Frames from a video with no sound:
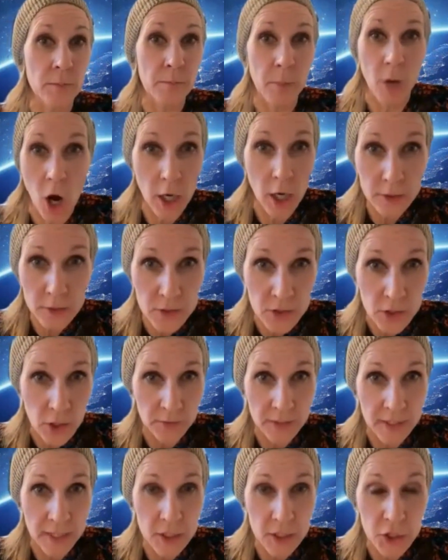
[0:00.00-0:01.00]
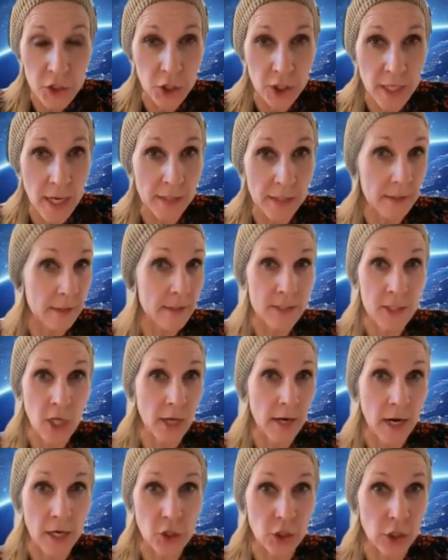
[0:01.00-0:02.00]
bots on the internet, and it's
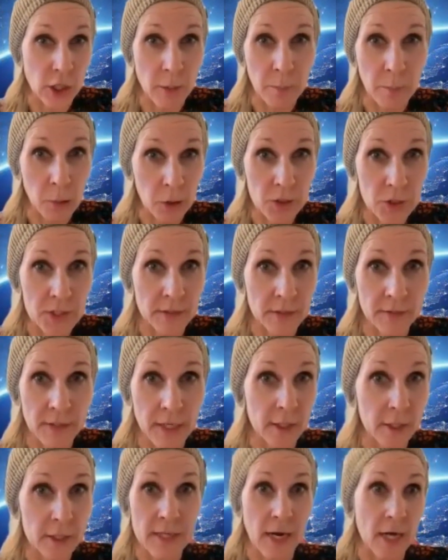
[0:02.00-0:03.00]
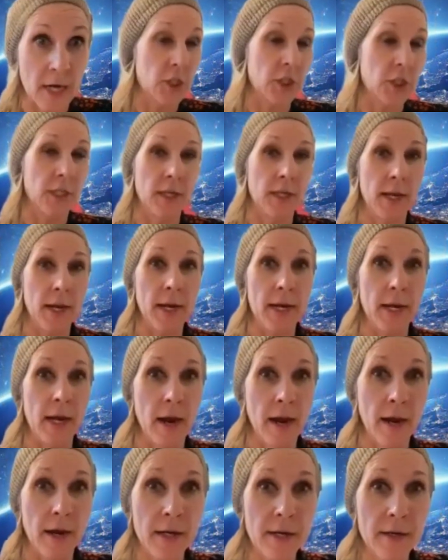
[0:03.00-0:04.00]
not actually a person there. It's actually a
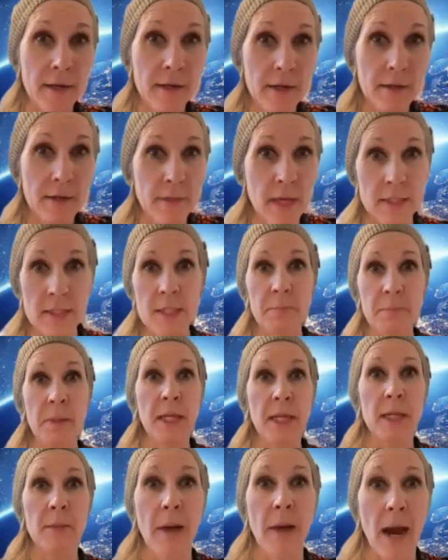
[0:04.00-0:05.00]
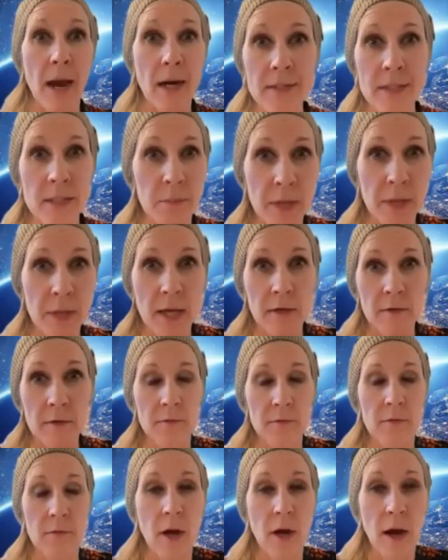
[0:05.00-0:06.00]
guy that's spitting back kind of
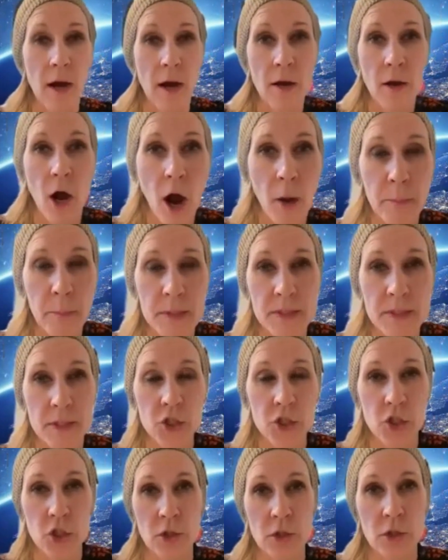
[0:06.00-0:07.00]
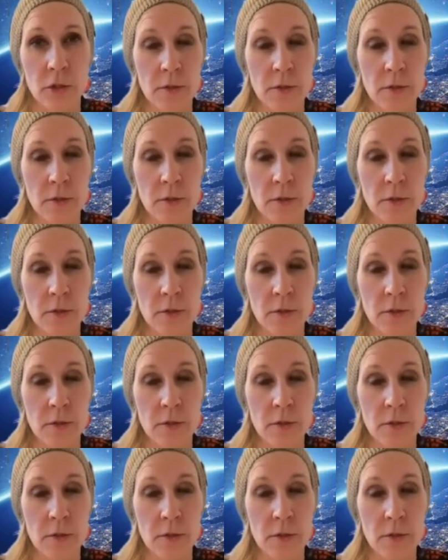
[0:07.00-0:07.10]
opposition.